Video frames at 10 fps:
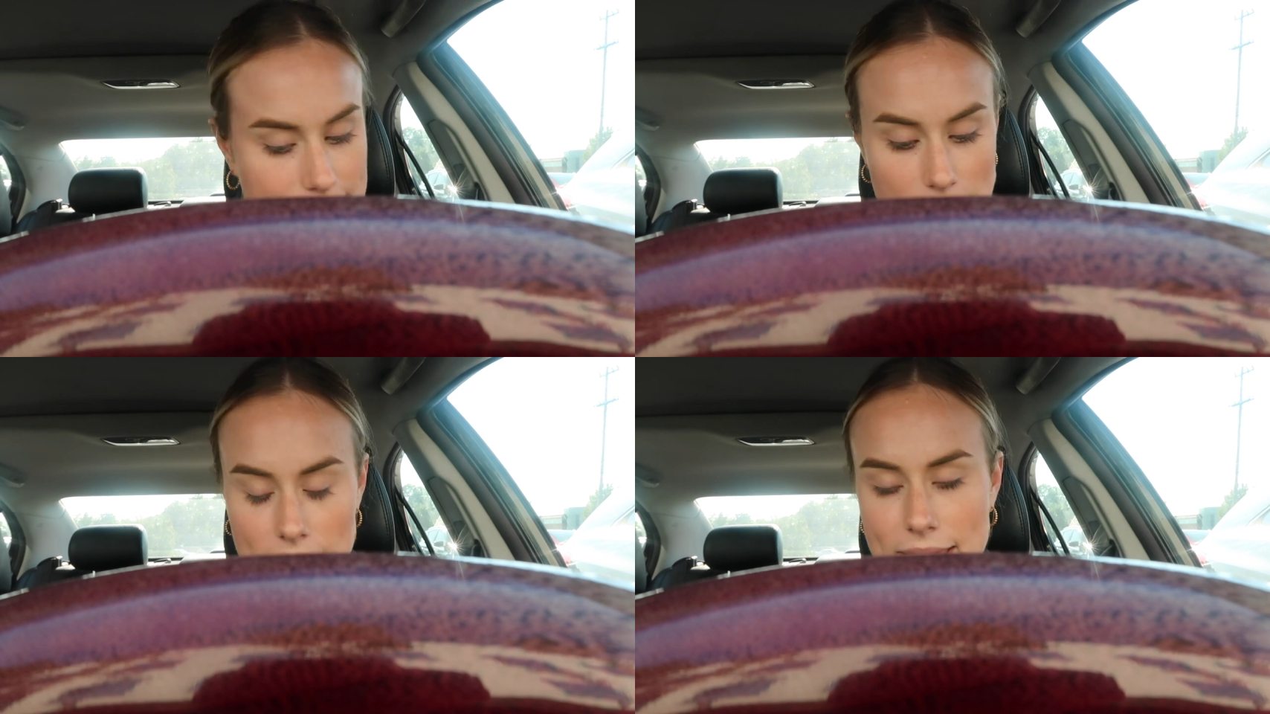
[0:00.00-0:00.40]

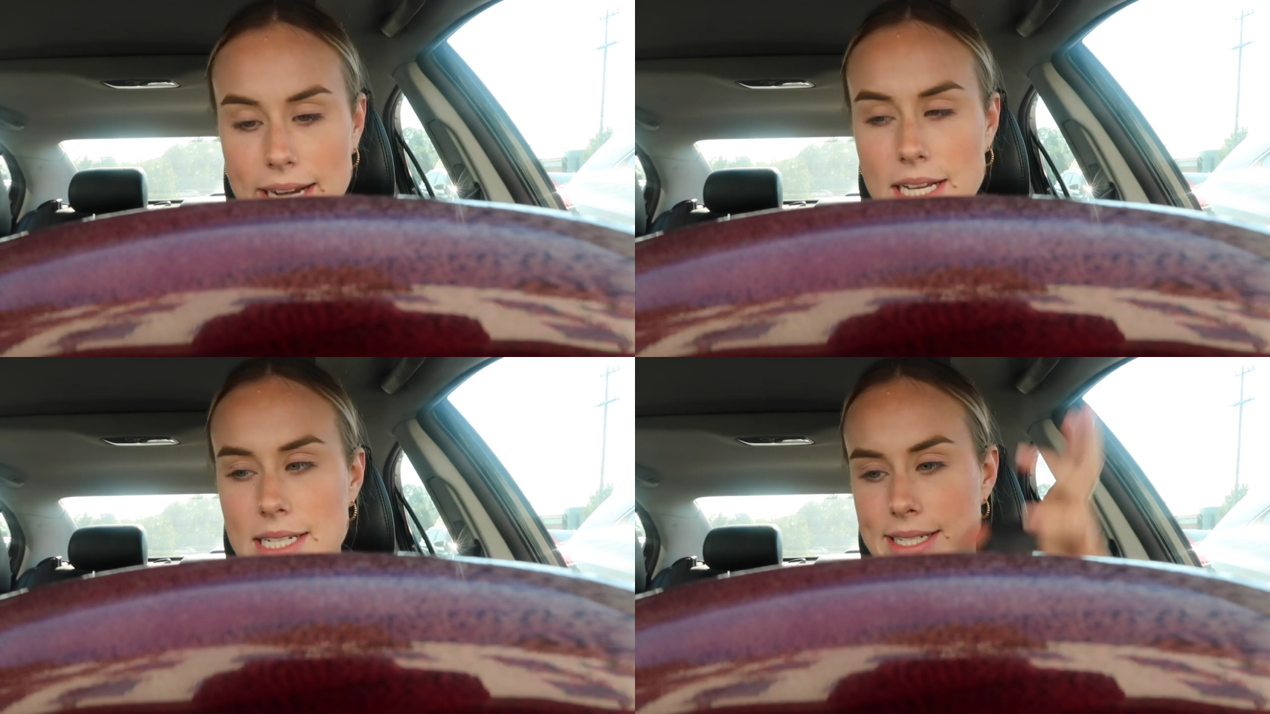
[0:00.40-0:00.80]

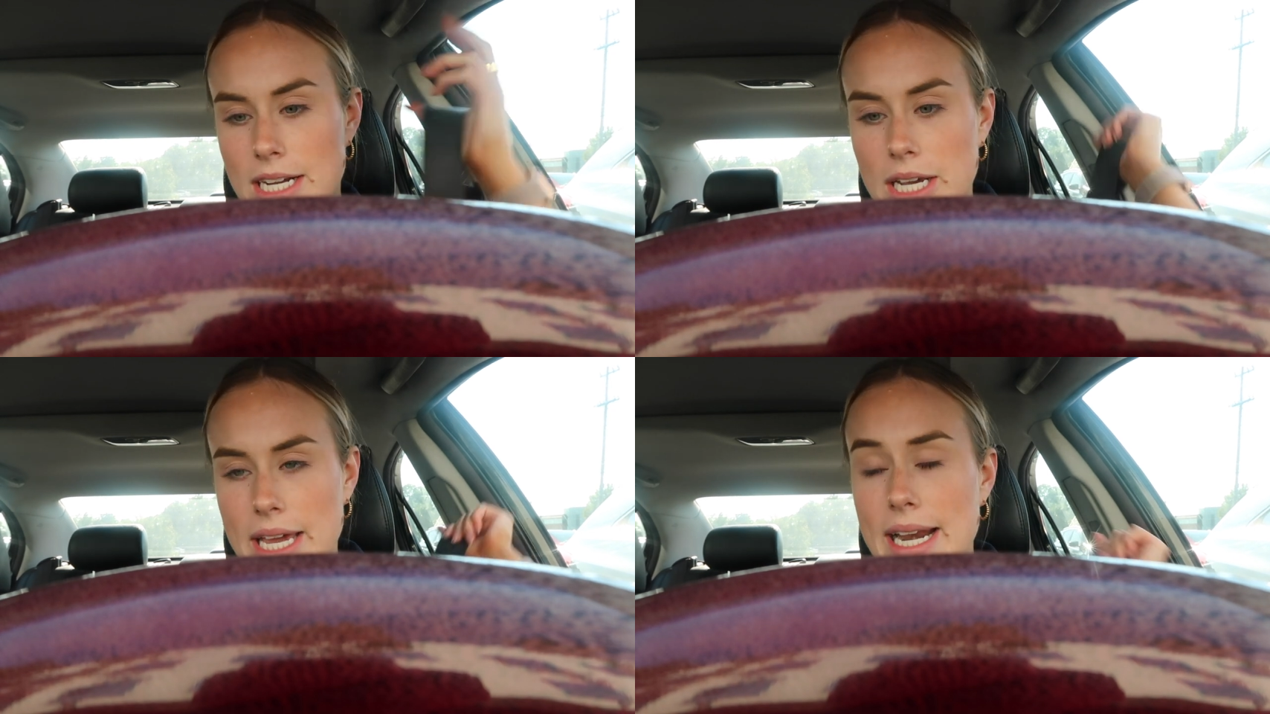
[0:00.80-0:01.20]
Dunkin' because
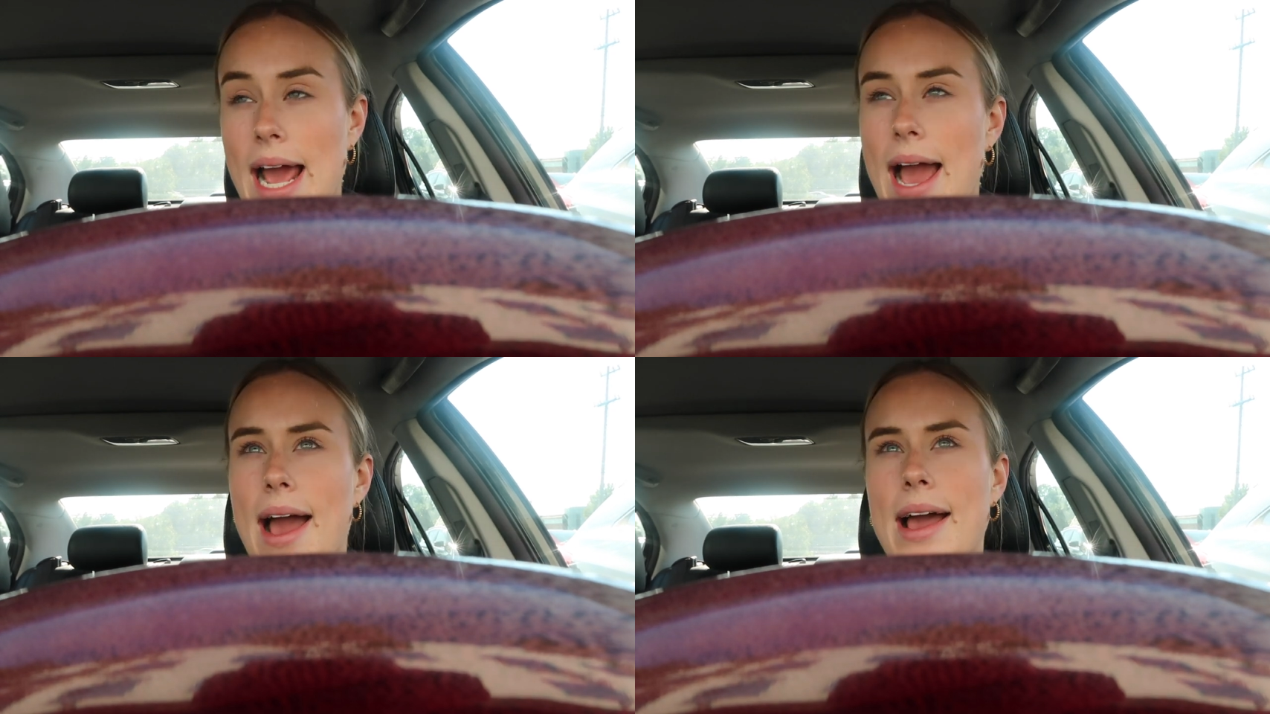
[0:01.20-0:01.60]
Dunkin'
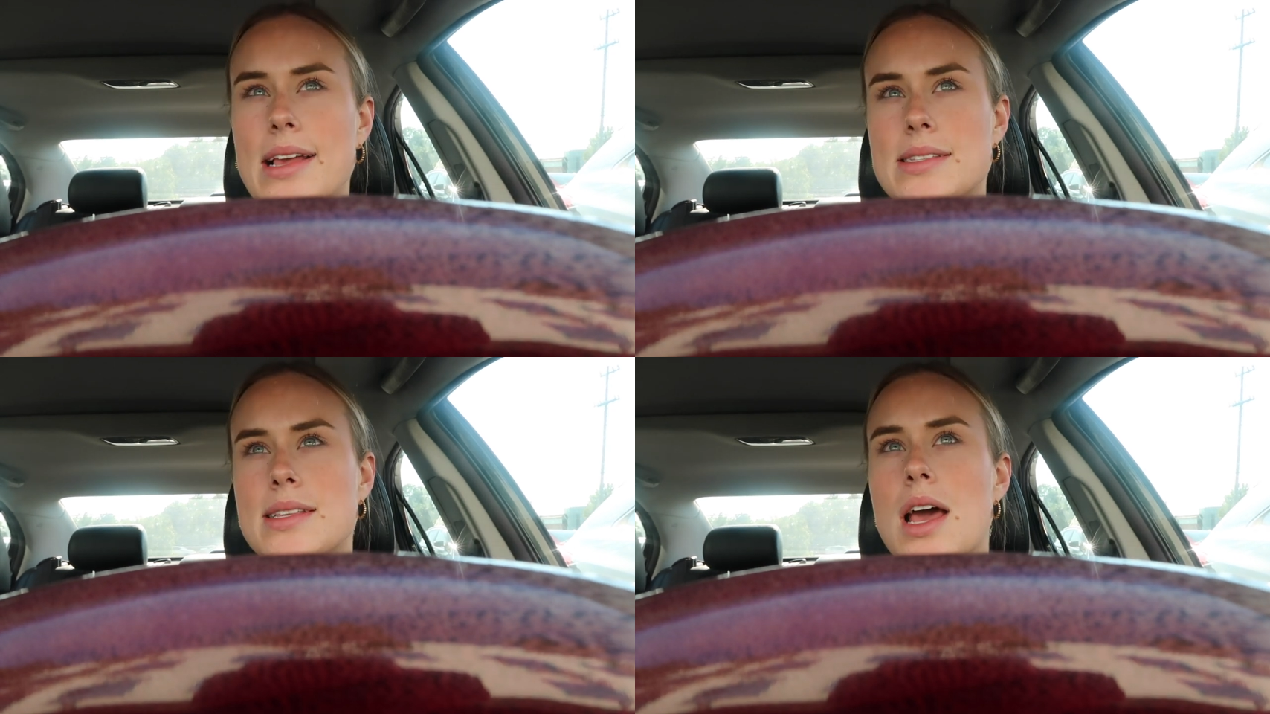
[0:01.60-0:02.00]

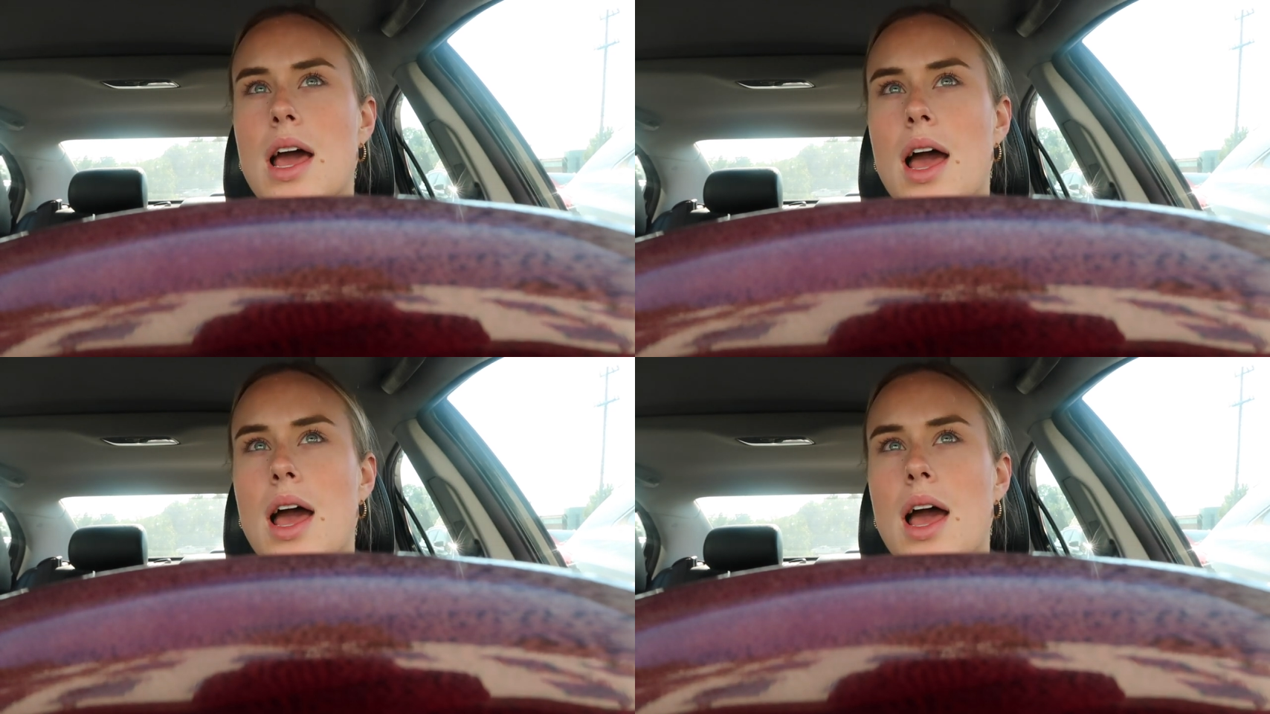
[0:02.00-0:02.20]
has